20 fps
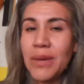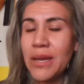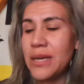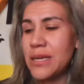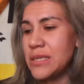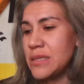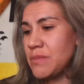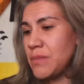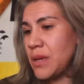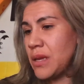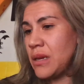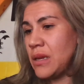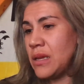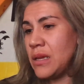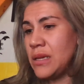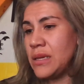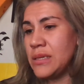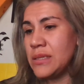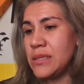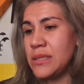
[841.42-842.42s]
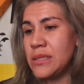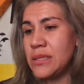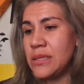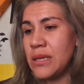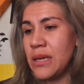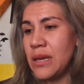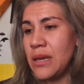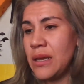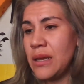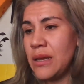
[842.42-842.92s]
husband is
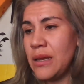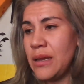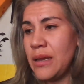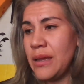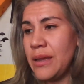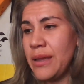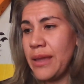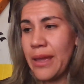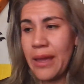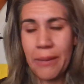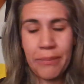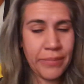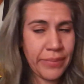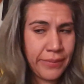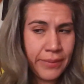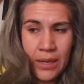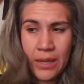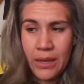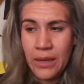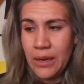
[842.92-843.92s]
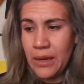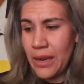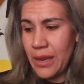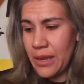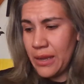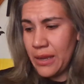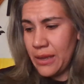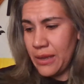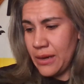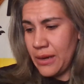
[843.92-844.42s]

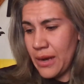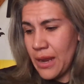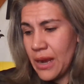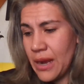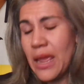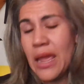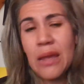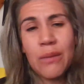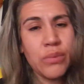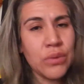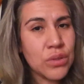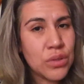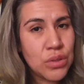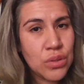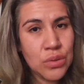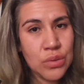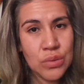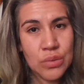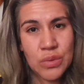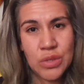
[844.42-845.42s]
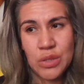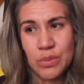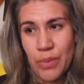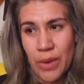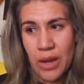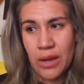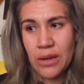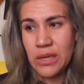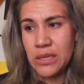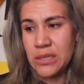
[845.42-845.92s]
not able to
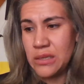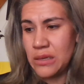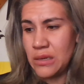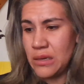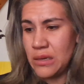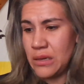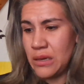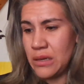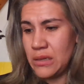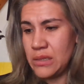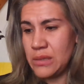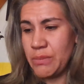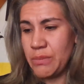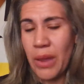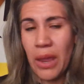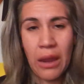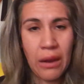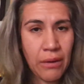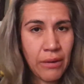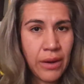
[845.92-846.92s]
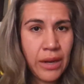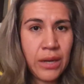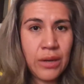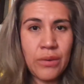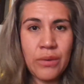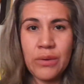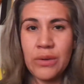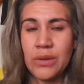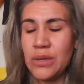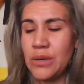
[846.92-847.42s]
respond as a parent,
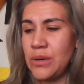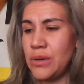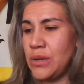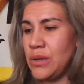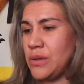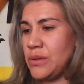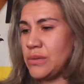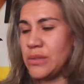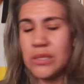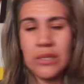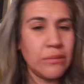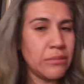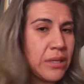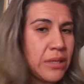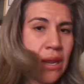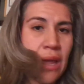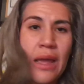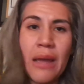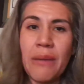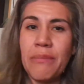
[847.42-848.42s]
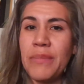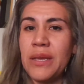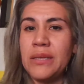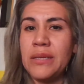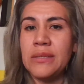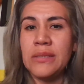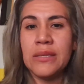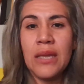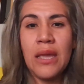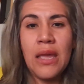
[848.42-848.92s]
or something
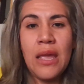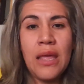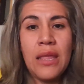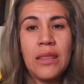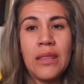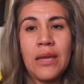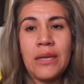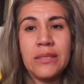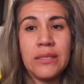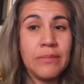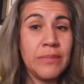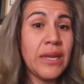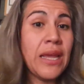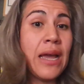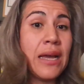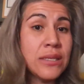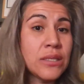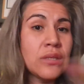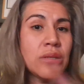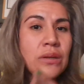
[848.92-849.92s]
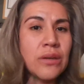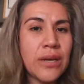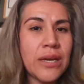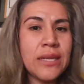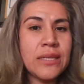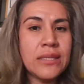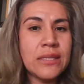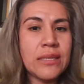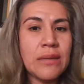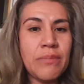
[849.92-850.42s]
happens that somebody has to go ahead
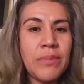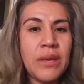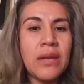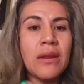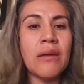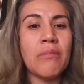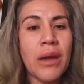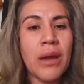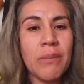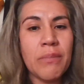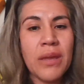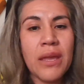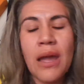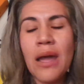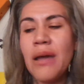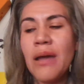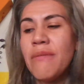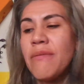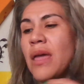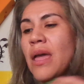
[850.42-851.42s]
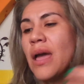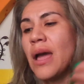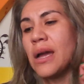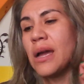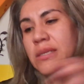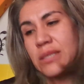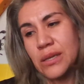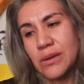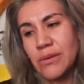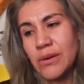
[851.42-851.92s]
and step in on my behalf, I
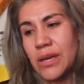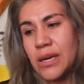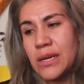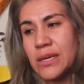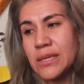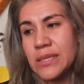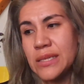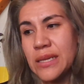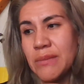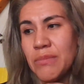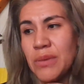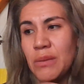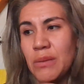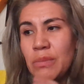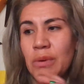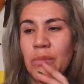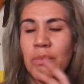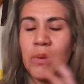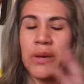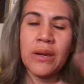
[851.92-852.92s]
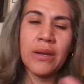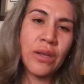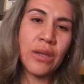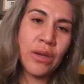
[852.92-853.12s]
did go ahead and assign people. But